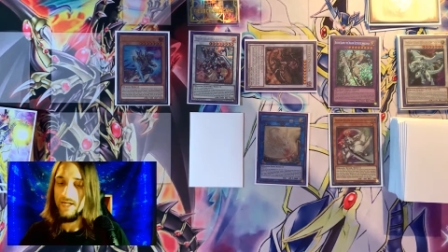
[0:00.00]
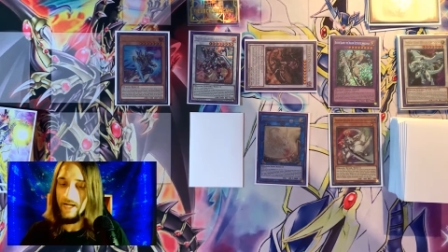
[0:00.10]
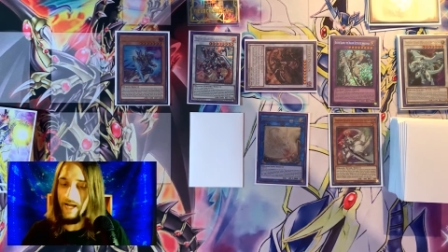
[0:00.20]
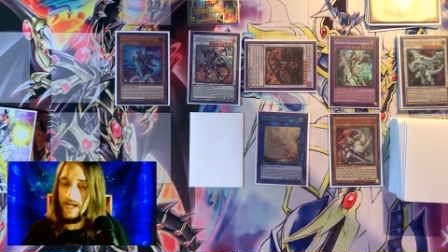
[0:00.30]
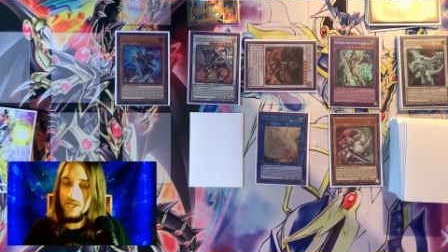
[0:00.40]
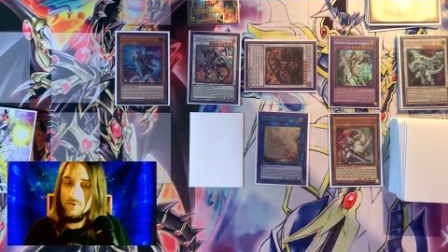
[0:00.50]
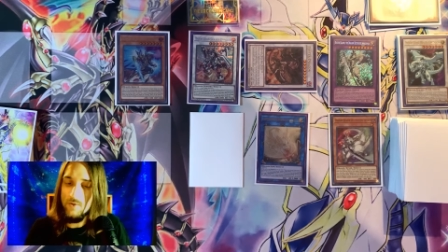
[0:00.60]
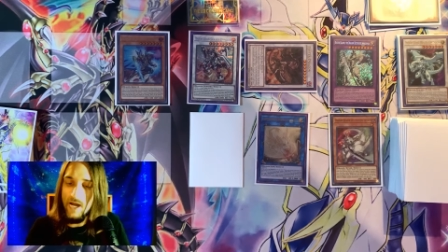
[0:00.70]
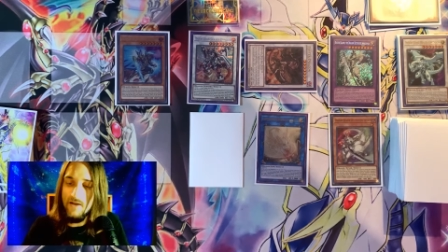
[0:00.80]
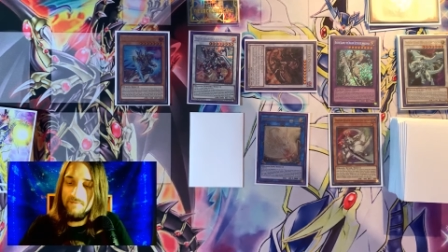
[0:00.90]
and you
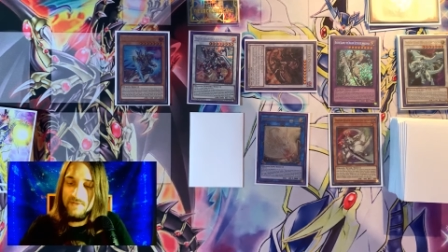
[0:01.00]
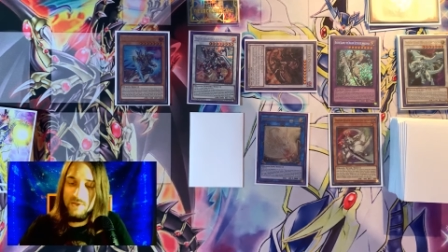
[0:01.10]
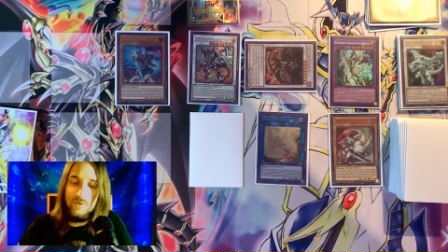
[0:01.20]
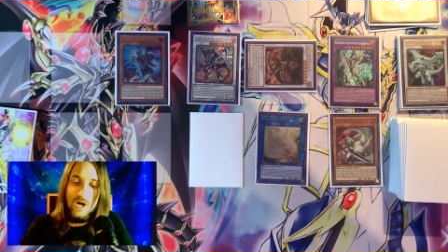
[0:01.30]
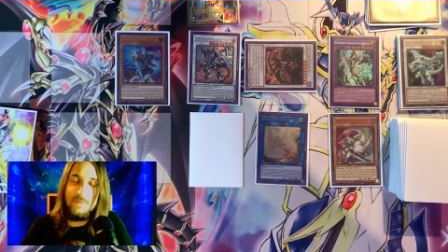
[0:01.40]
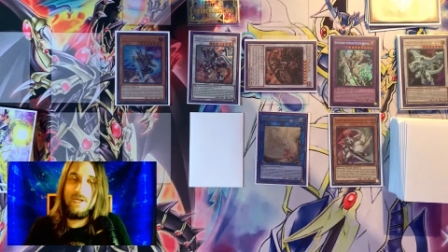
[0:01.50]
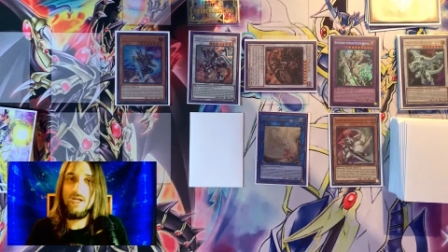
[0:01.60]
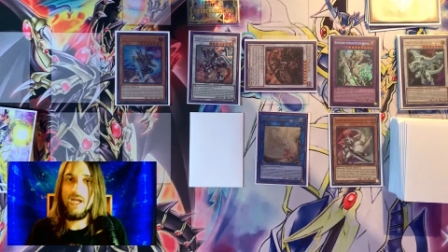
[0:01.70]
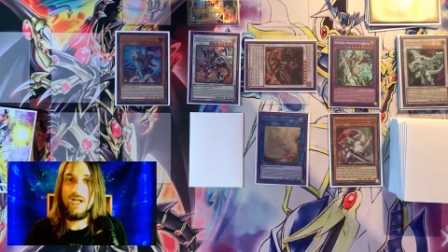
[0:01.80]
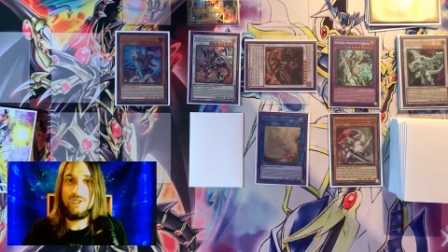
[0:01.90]
have 2 Omni
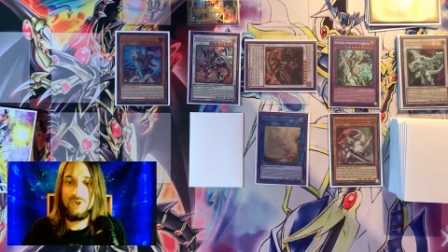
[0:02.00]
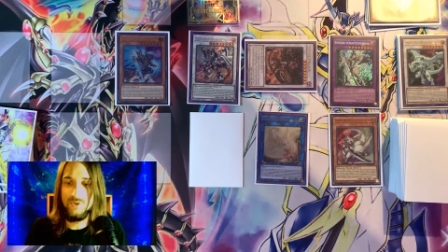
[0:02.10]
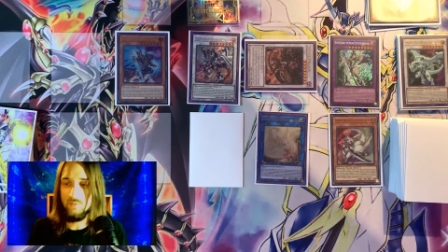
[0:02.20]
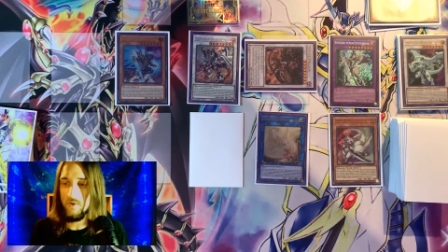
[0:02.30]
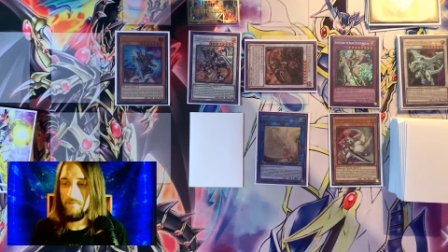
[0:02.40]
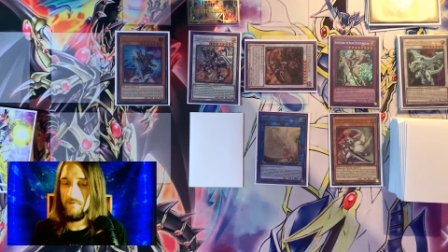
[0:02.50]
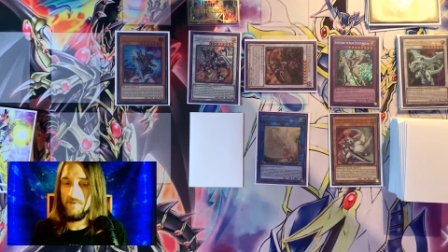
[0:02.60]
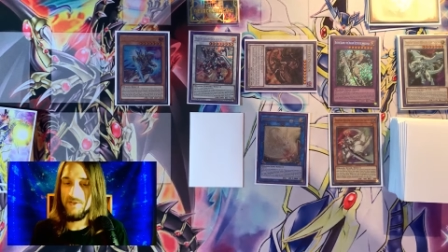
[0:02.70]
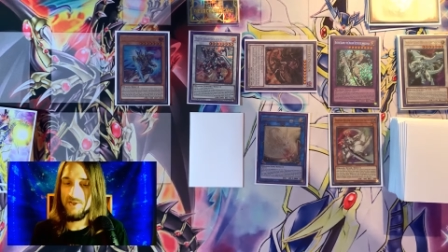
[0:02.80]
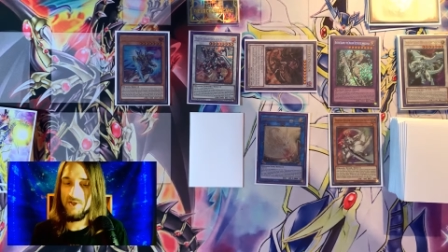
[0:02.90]
Negates, just one for
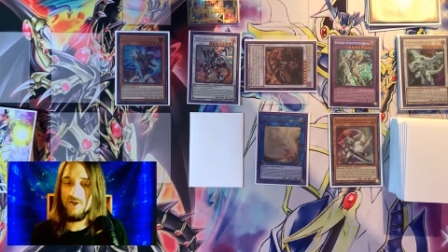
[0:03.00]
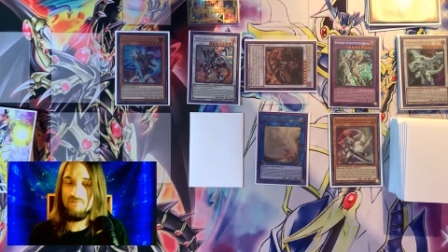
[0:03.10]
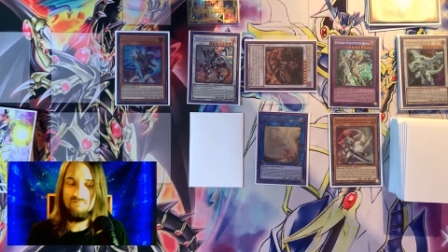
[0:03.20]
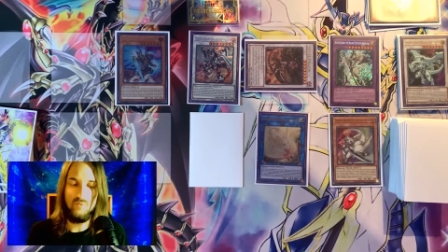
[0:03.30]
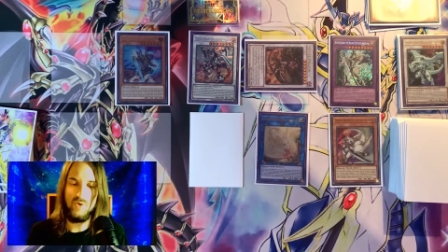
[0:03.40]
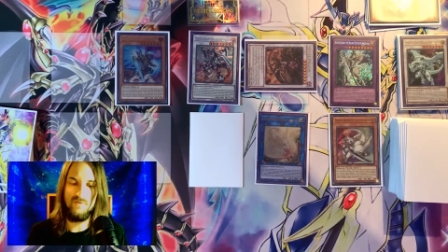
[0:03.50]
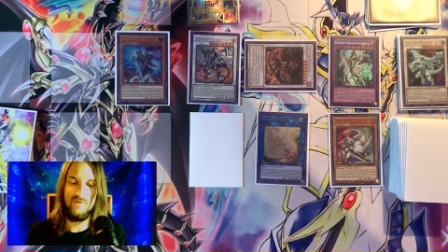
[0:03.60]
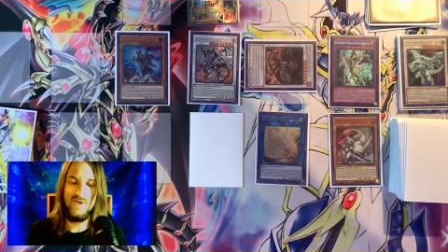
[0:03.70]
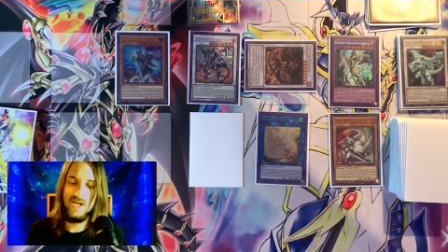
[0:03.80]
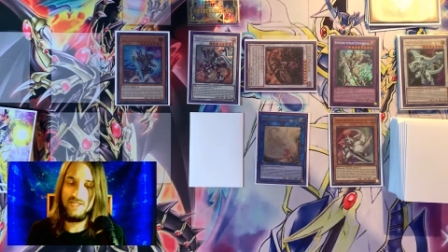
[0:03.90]
this turn, one
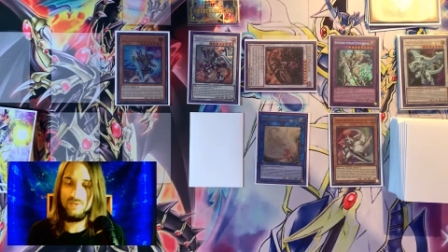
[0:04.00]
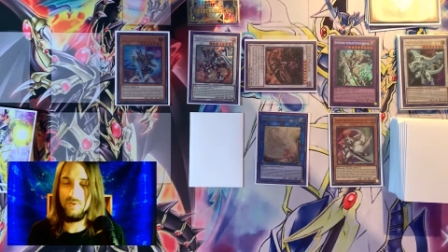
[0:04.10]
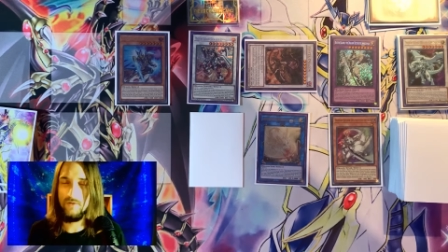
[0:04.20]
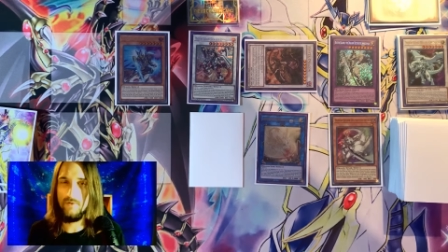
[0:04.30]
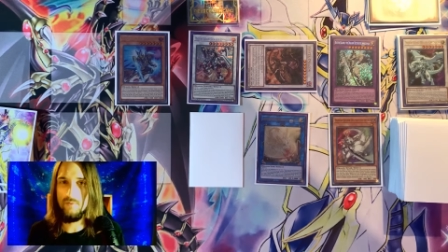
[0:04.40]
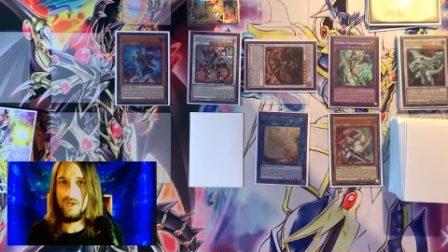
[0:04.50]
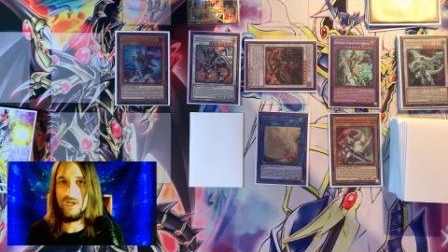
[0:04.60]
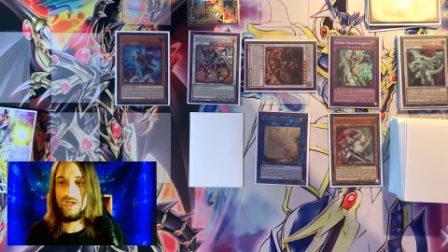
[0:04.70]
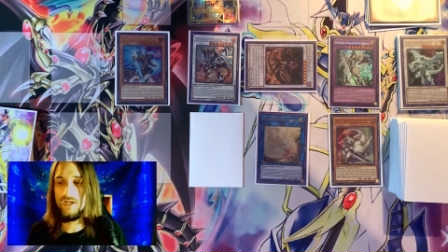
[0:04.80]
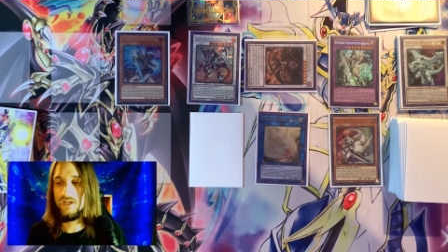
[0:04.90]
for next, whenever you may
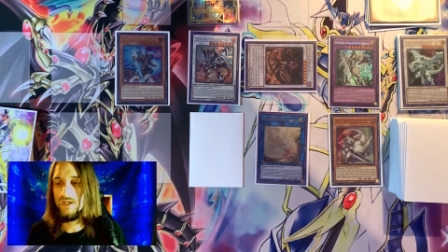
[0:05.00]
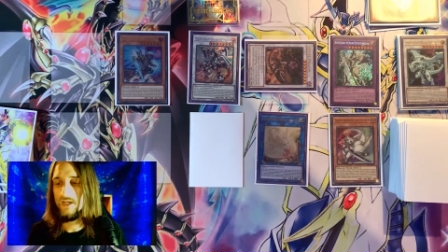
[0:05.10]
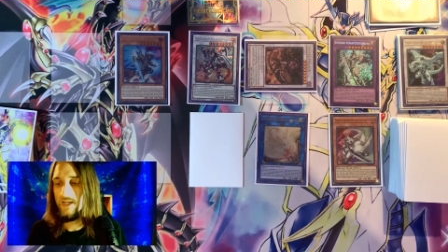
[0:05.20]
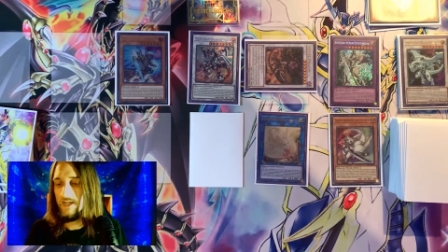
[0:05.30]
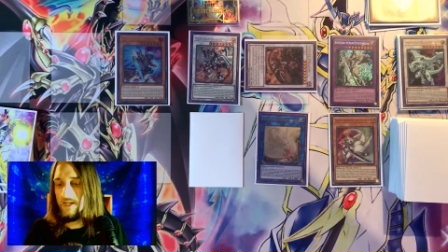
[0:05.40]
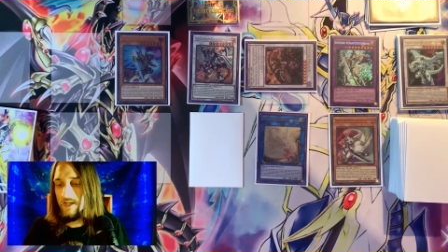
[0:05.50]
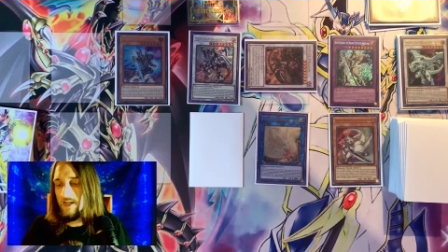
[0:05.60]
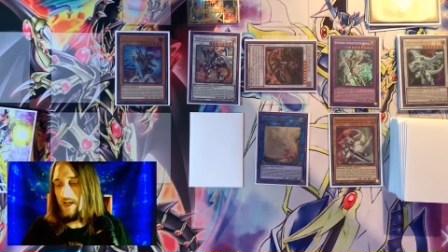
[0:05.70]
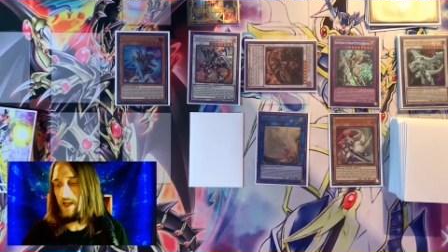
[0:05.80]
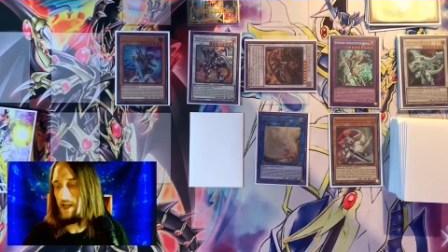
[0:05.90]
need it.
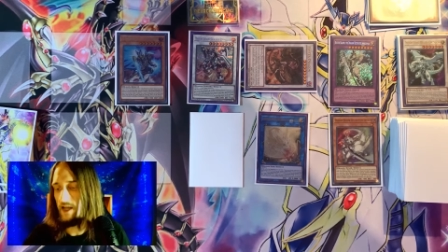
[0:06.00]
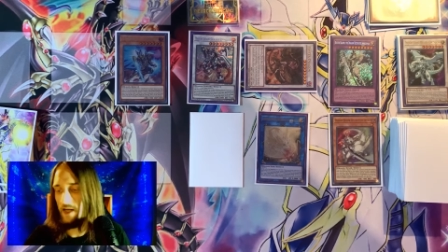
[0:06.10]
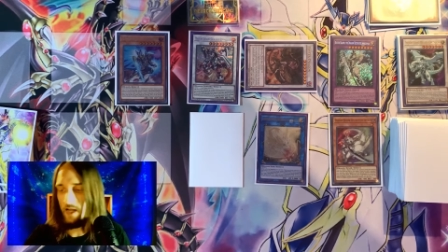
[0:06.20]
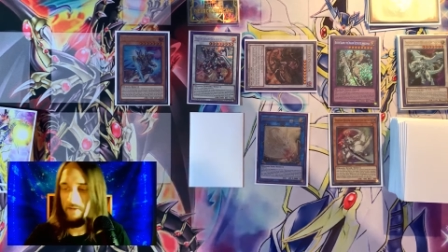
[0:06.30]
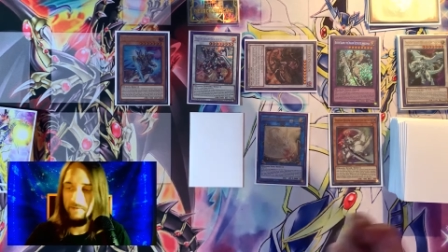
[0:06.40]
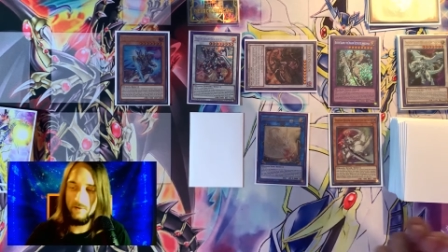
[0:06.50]
And if you